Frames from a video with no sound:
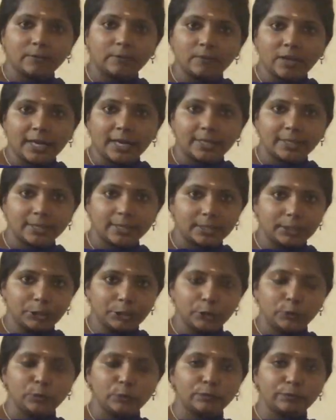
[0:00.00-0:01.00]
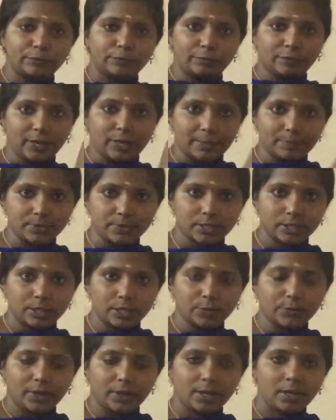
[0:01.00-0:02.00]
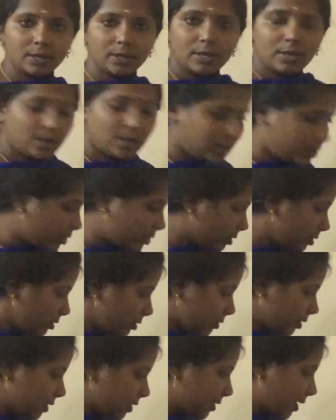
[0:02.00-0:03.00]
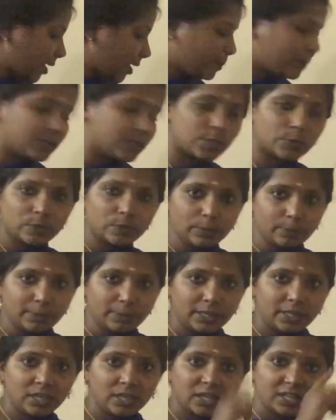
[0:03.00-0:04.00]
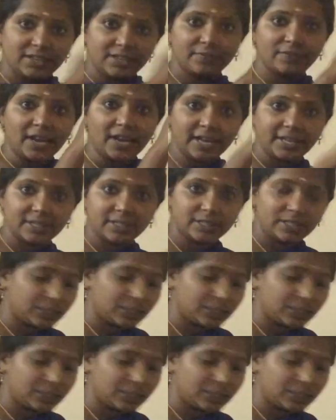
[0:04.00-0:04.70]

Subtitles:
divided into frames, okay. Here the segments will be divided